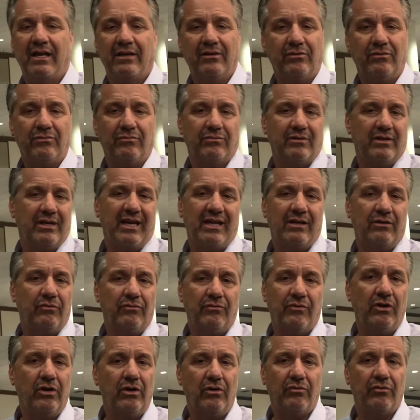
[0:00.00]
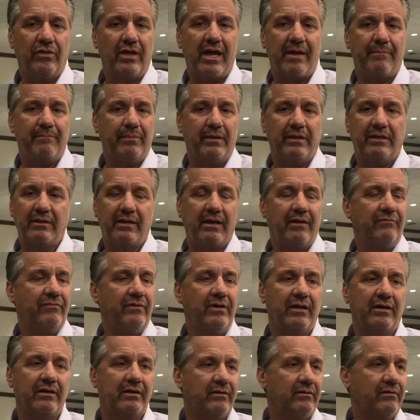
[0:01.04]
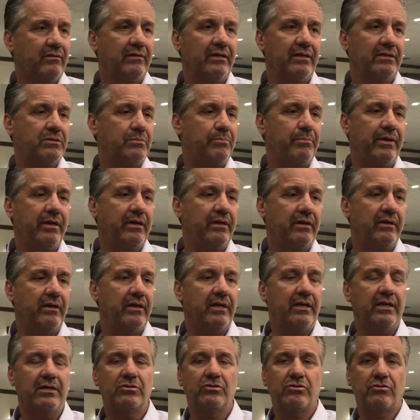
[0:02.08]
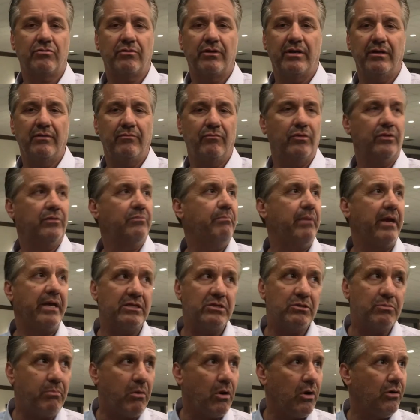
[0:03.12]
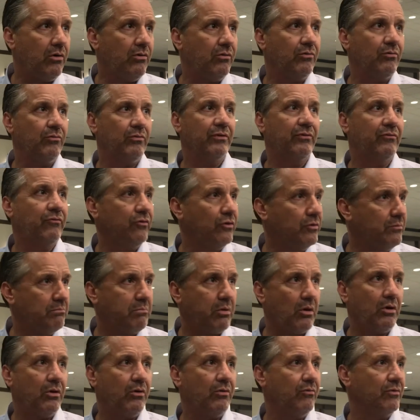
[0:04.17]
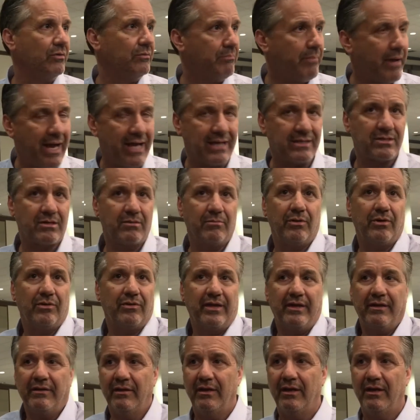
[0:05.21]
I don't know that, but they've done it. It's been in the history with baseball, with football, with basketball.